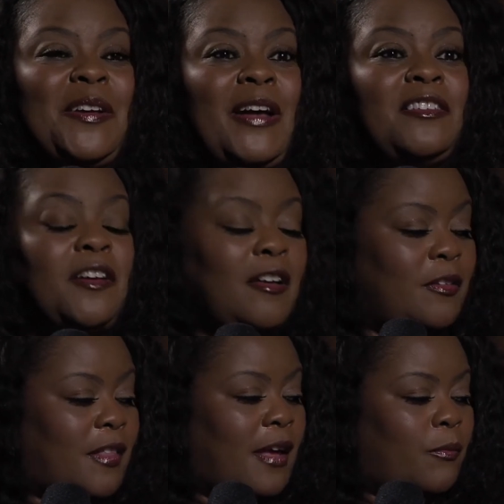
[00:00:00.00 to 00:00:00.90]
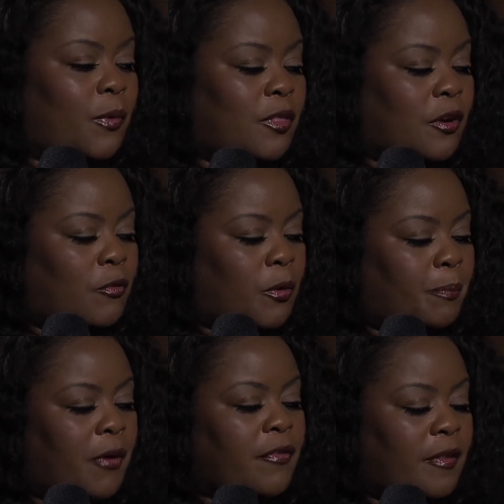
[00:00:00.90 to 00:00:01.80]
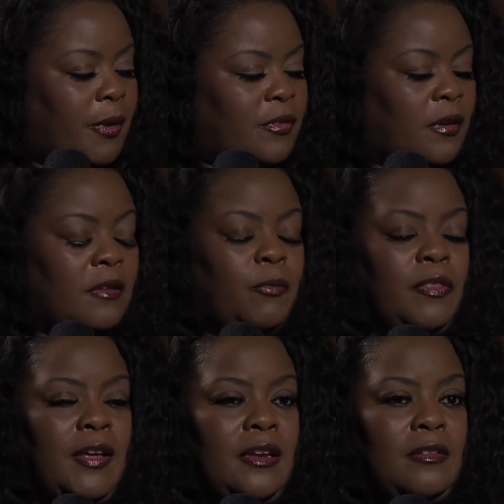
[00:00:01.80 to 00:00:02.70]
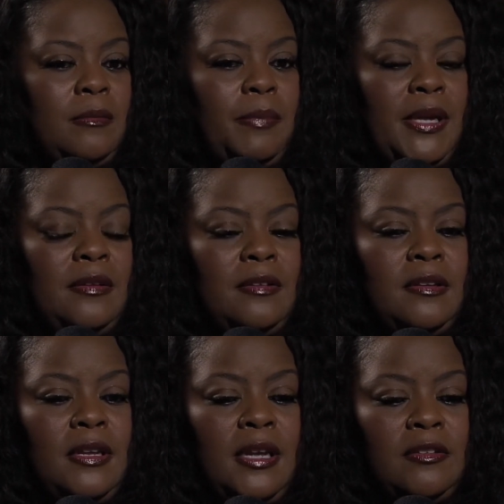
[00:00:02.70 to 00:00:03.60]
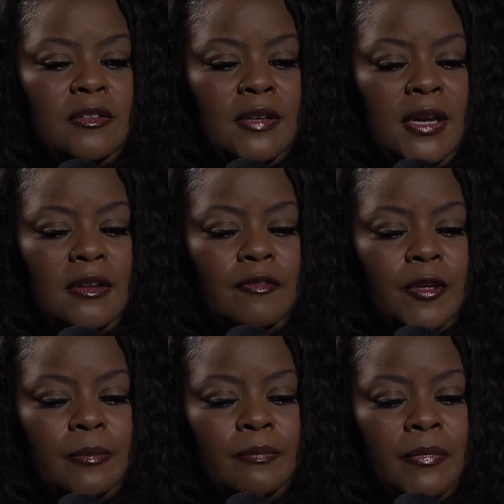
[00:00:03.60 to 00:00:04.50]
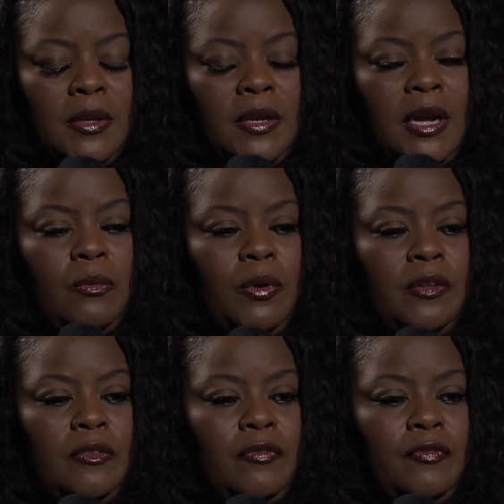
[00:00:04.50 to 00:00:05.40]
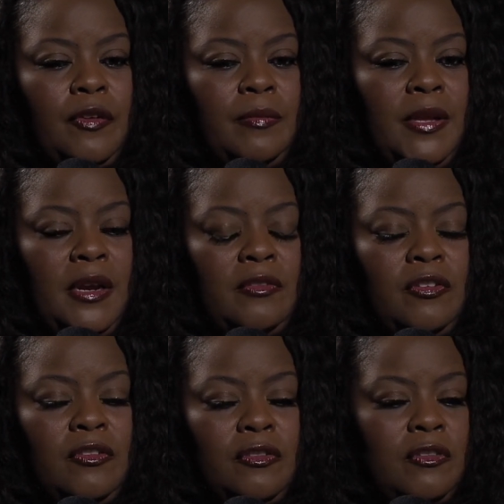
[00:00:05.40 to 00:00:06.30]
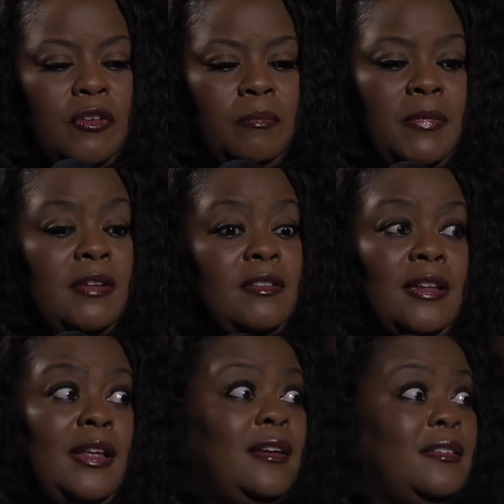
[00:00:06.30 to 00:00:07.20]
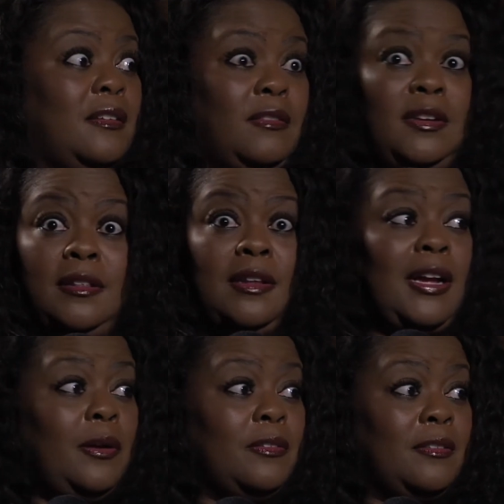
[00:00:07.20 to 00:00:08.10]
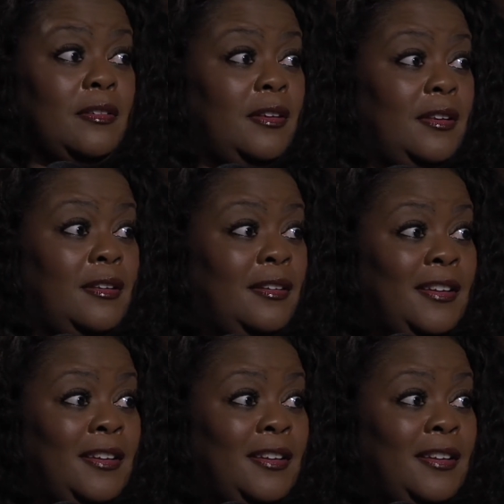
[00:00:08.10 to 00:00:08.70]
So I started that with both of them. I started with that as a base, and then I just kind of I went from there and just mixed a lot of stuff together. Like I was in